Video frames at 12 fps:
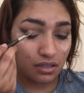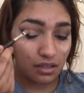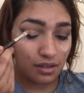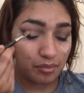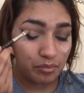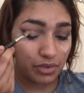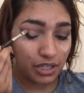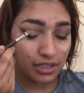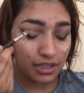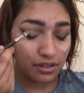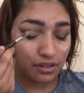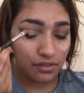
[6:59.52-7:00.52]
And blend
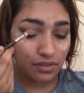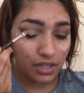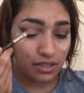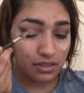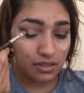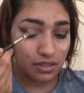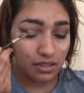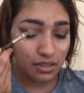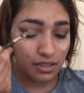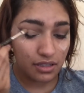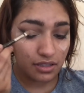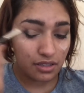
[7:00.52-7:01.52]
out the rest
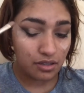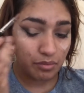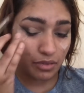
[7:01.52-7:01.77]
into the